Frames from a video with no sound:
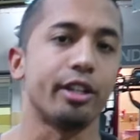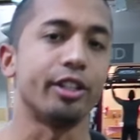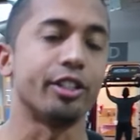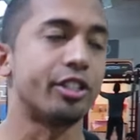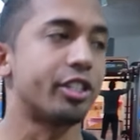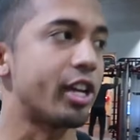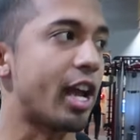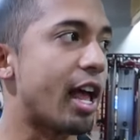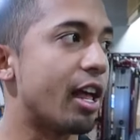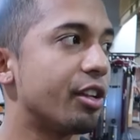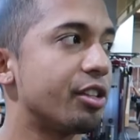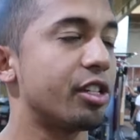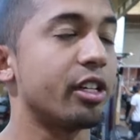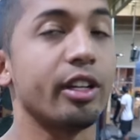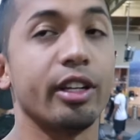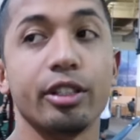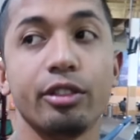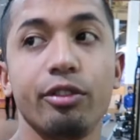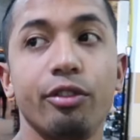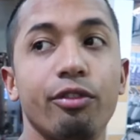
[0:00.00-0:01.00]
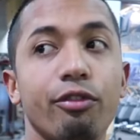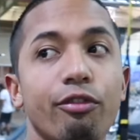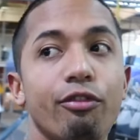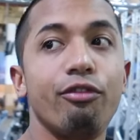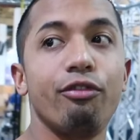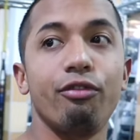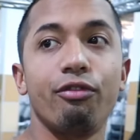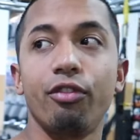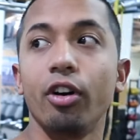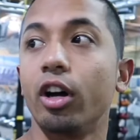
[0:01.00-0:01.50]
shit is challenging as
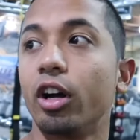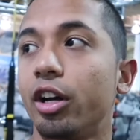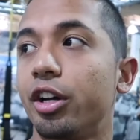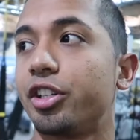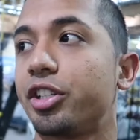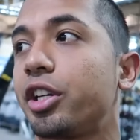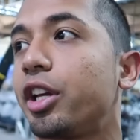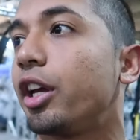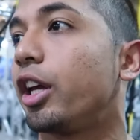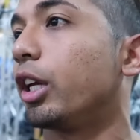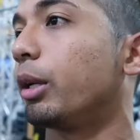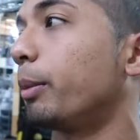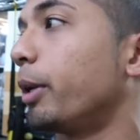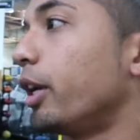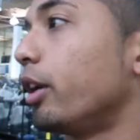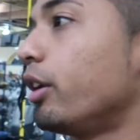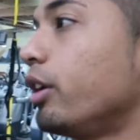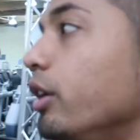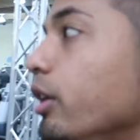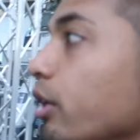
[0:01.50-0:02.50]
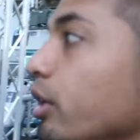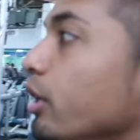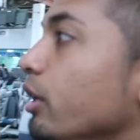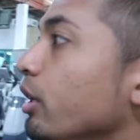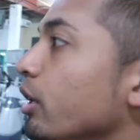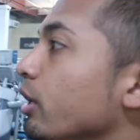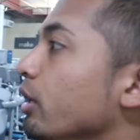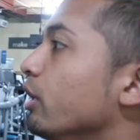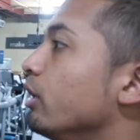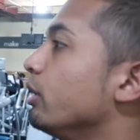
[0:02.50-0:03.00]
fudge cake, man. Yeah,
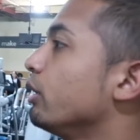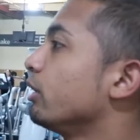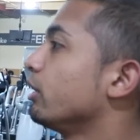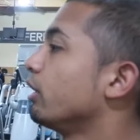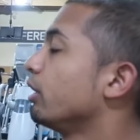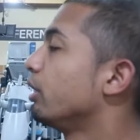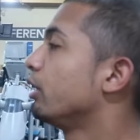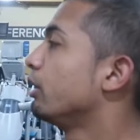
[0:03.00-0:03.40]
that's all body